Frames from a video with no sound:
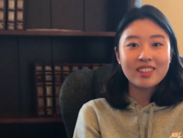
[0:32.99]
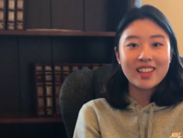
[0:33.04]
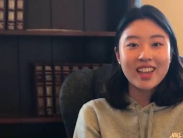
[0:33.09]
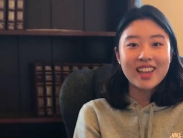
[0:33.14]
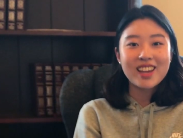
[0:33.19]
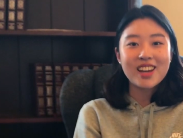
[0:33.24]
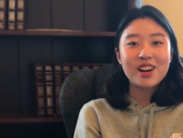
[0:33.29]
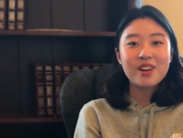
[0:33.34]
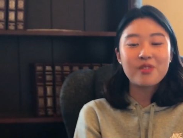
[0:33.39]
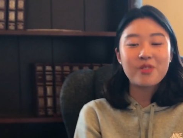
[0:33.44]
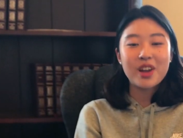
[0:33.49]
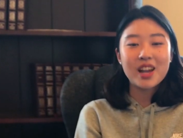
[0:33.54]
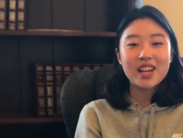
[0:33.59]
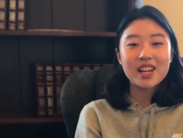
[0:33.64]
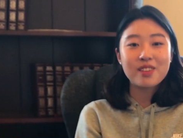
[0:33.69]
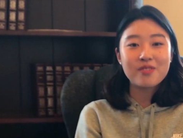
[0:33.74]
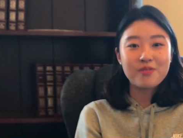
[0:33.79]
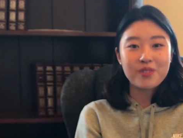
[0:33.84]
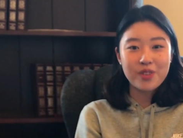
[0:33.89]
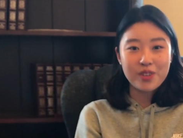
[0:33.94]
They are
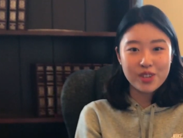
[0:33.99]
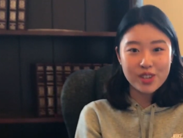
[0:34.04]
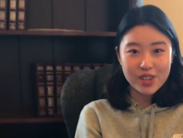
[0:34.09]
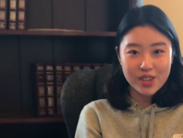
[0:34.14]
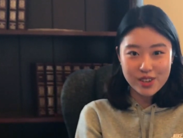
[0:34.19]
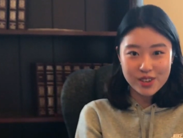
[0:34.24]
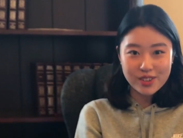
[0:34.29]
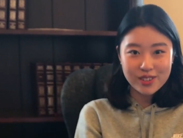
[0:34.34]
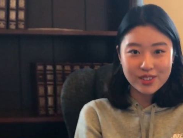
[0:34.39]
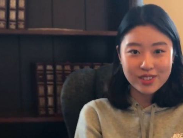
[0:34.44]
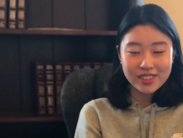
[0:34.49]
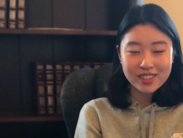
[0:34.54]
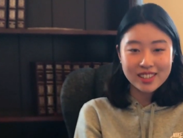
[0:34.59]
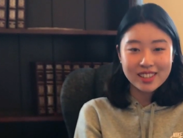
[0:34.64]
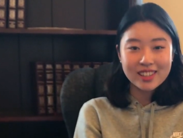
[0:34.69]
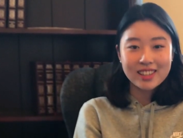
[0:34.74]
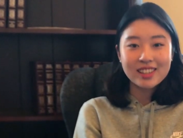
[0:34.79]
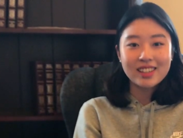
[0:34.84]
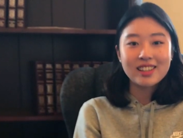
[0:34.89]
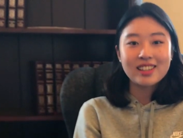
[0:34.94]
waiting for you.
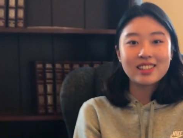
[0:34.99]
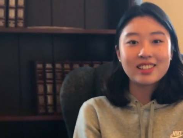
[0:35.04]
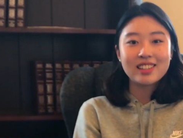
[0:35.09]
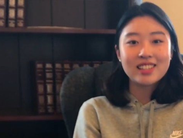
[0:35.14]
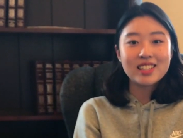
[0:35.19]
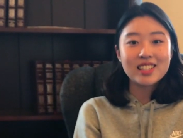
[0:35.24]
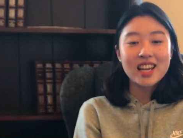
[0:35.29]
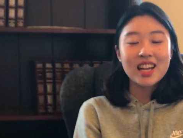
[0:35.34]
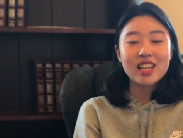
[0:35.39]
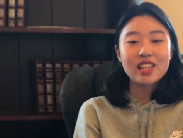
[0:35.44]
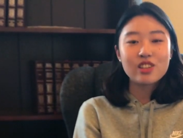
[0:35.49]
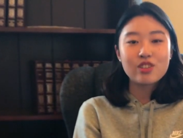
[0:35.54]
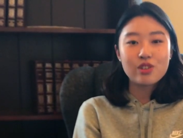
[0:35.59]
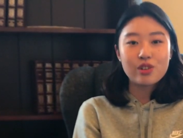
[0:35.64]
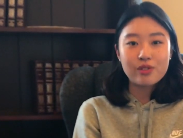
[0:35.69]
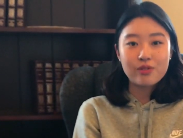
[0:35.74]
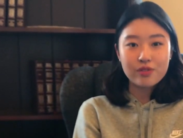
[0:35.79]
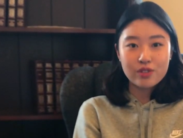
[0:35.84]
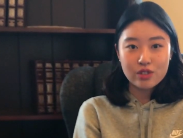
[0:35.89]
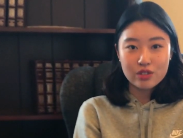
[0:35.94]
Design
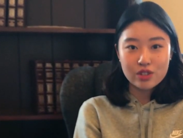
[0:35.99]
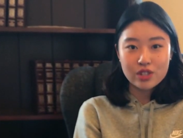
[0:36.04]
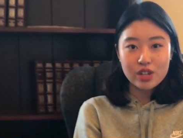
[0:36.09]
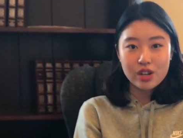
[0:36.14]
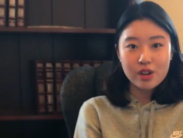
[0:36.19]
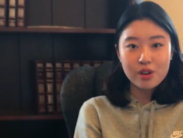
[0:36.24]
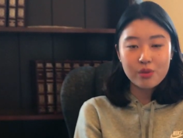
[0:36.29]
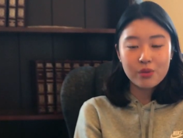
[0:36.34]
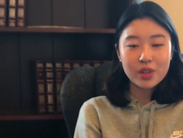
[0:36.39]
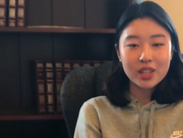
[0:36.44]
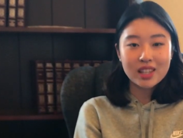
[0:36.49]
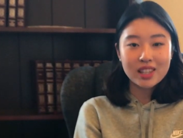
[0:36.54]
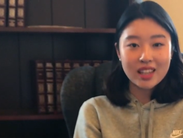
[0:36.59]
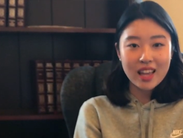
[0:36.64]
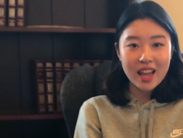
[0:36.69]
your future with